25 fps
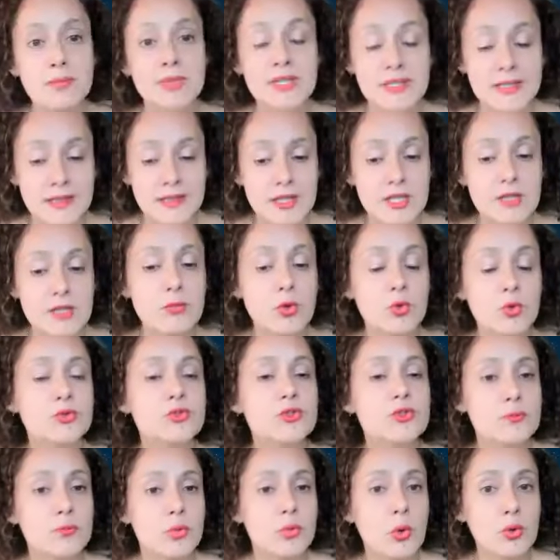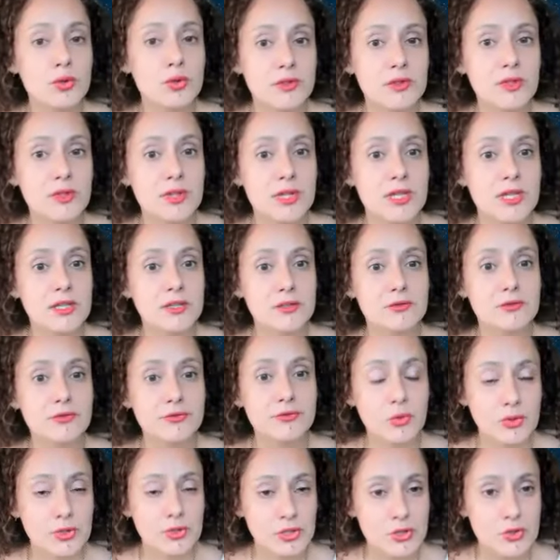being the most important thing
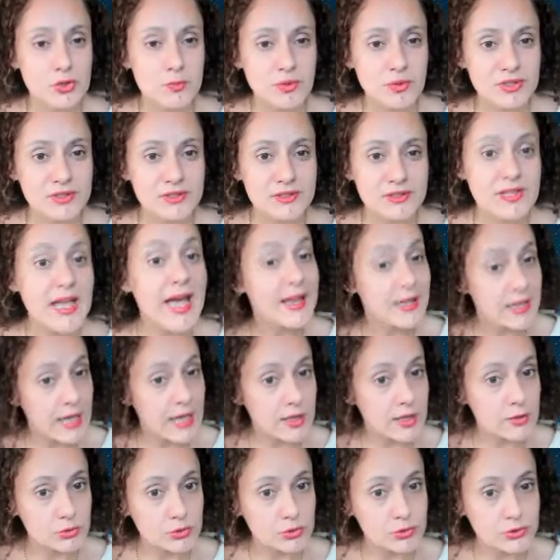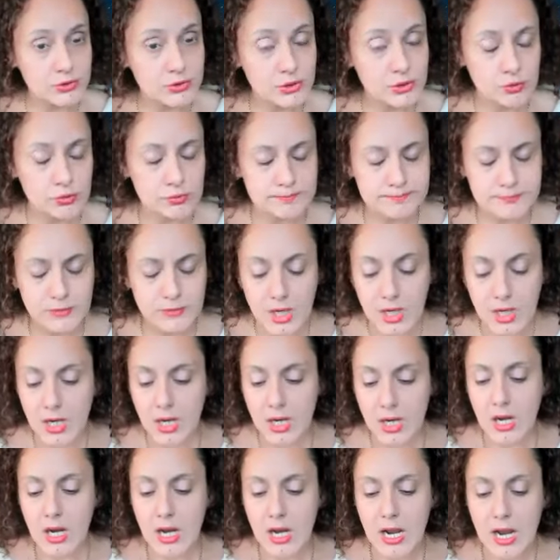for humans and animals mm-hmm. too,
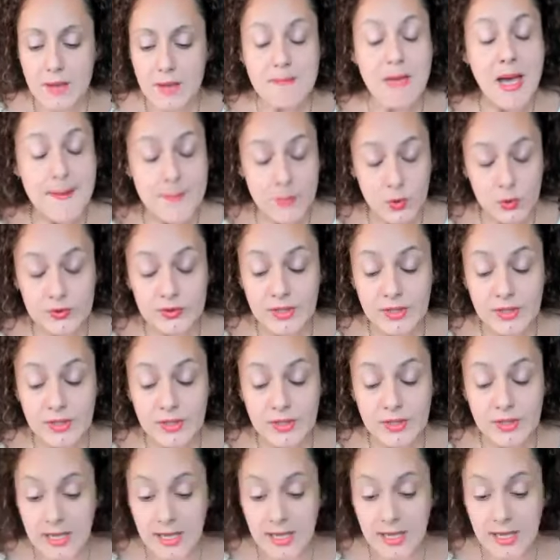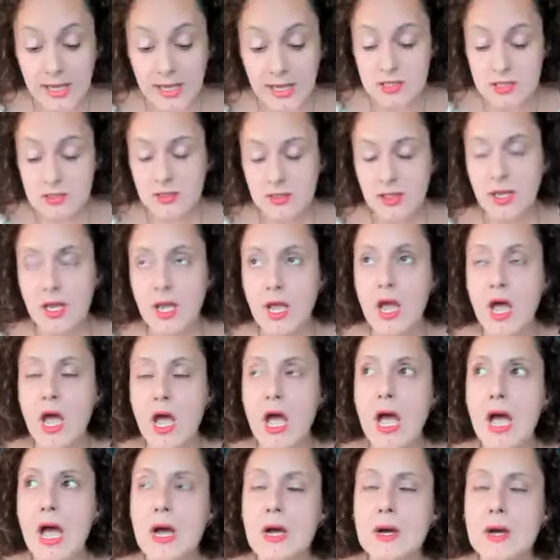mm-hmm. mammals at at least.
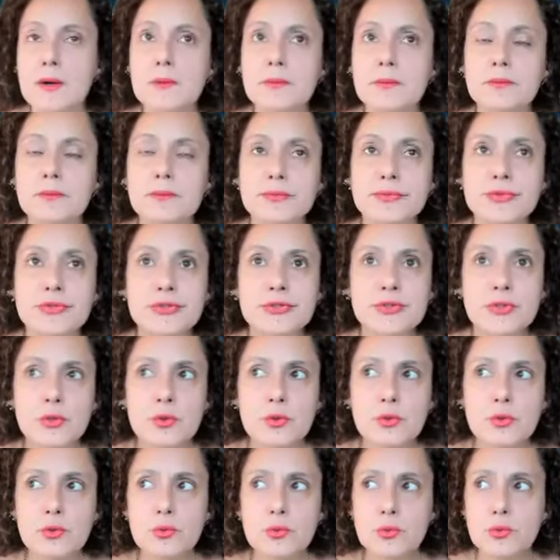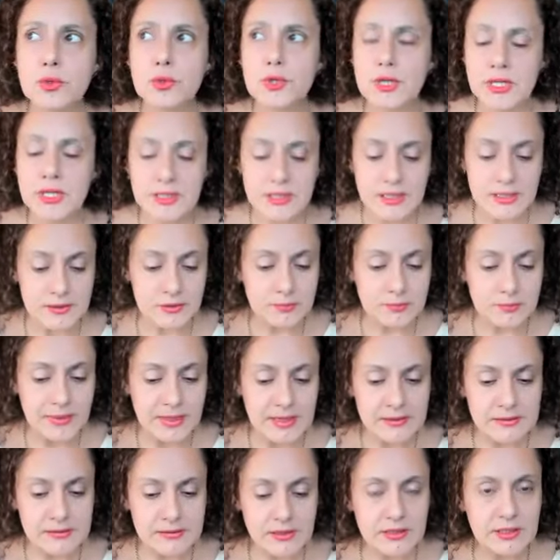Um, so it is
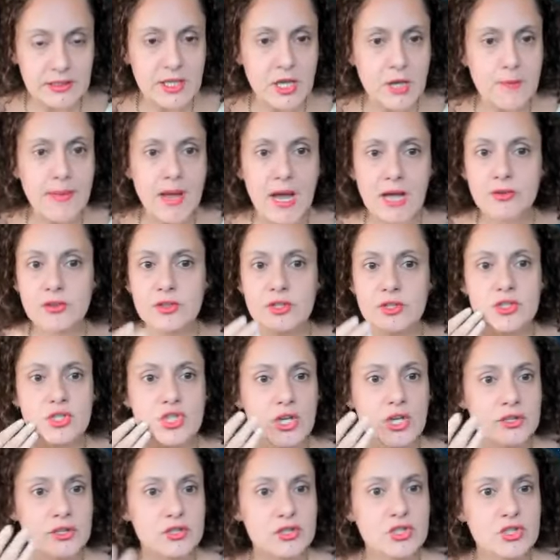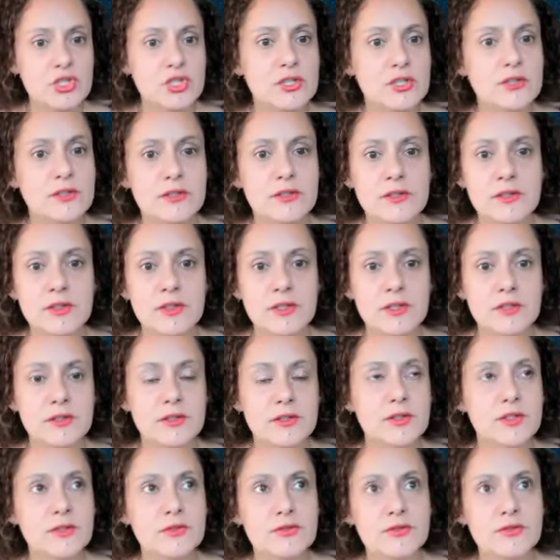basically about the gestures,
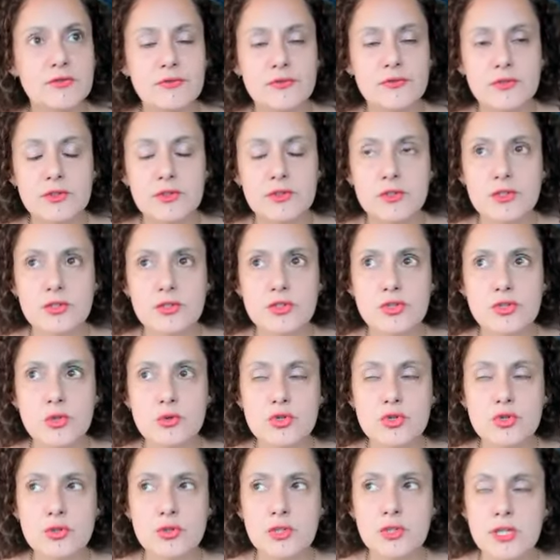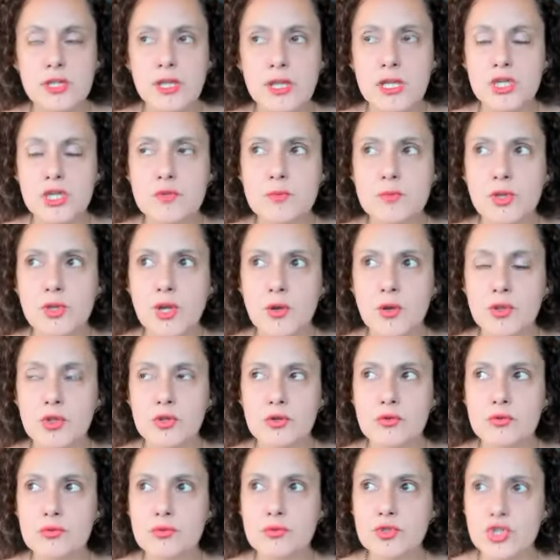the the the social engagement
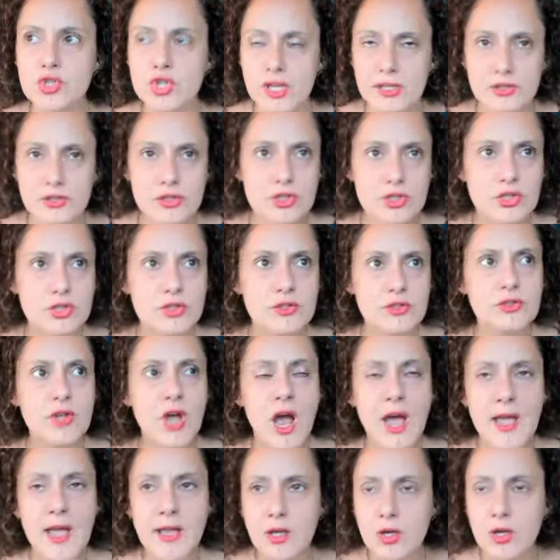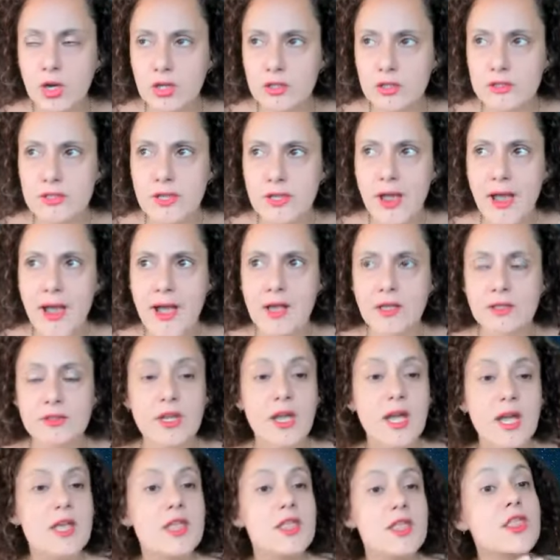through gestures, eye contact,
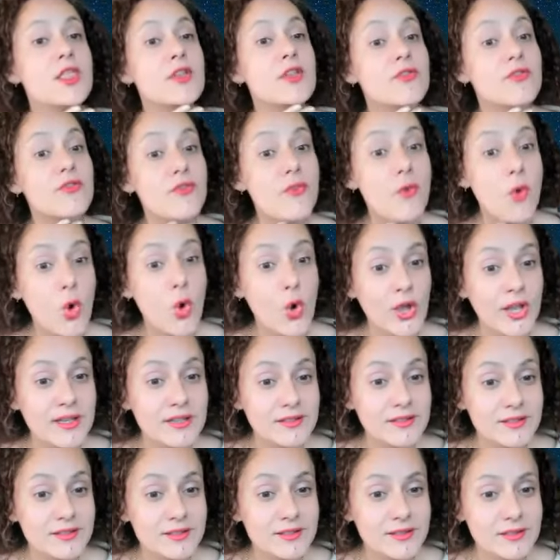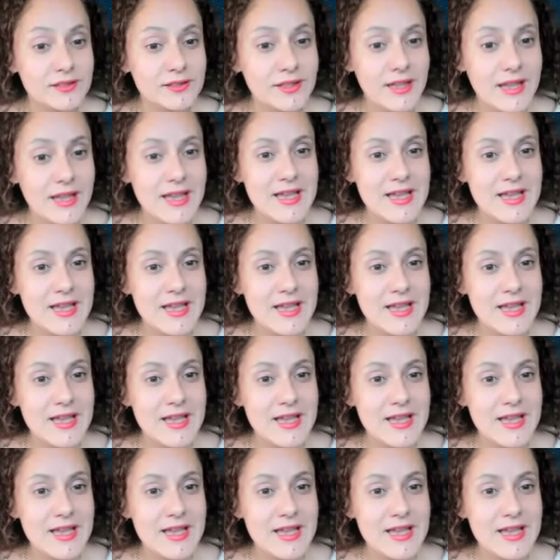the voice.